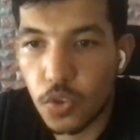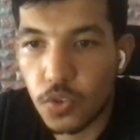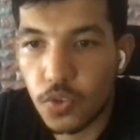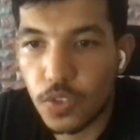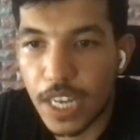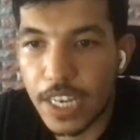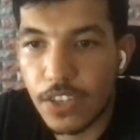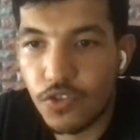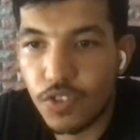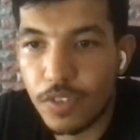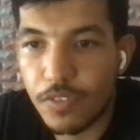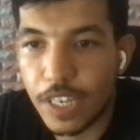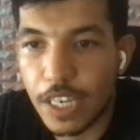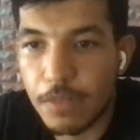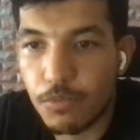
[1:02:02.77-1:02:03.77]
today
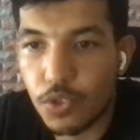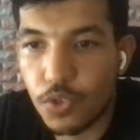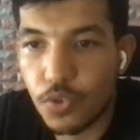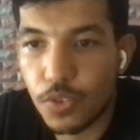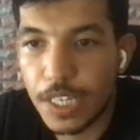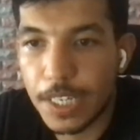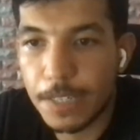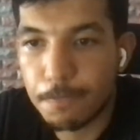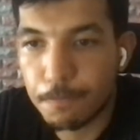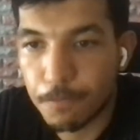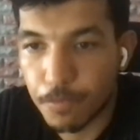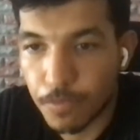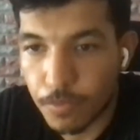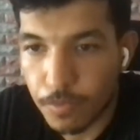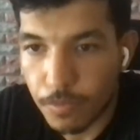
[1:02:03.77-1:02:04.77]
JVM tuning
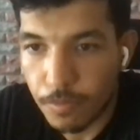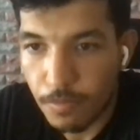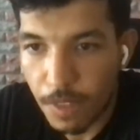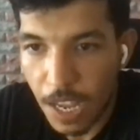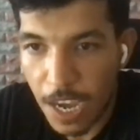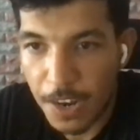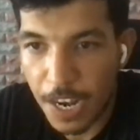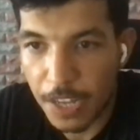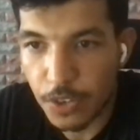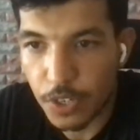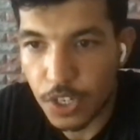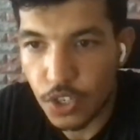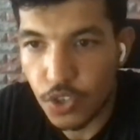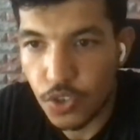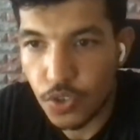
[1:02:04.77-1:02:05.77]
and other
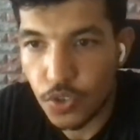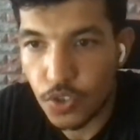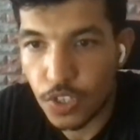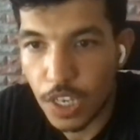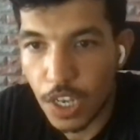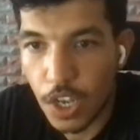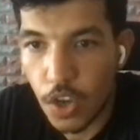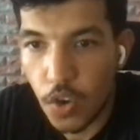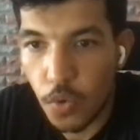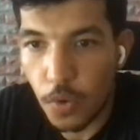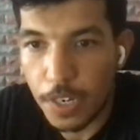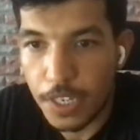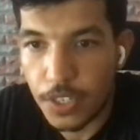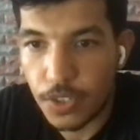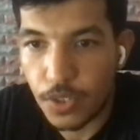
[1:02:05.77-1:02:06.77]
issues.
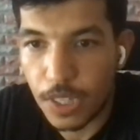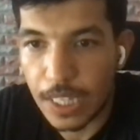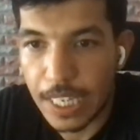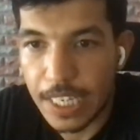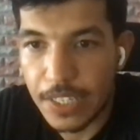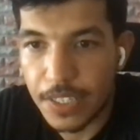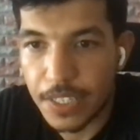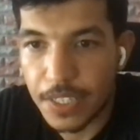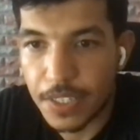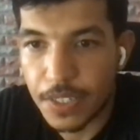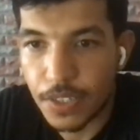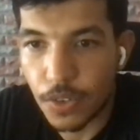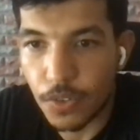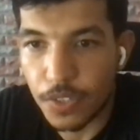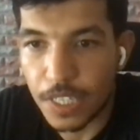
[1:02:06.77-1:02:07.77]
What is the
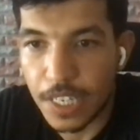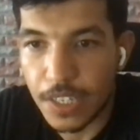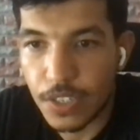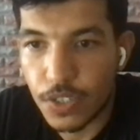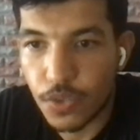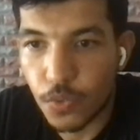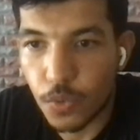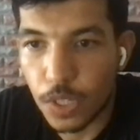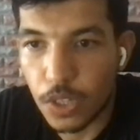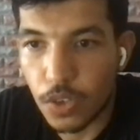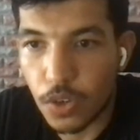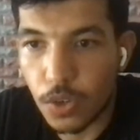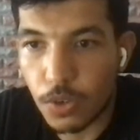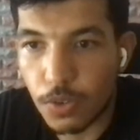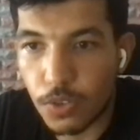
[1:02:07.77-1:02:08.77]
latest on this? Will
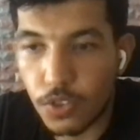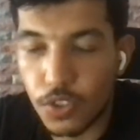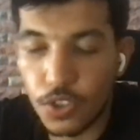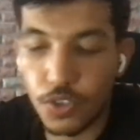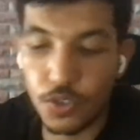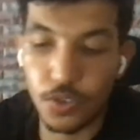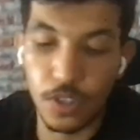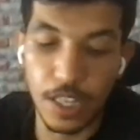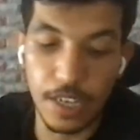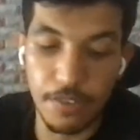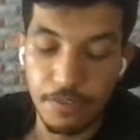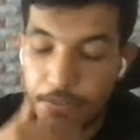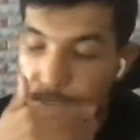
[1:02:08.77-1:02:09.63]
Docker continue to live?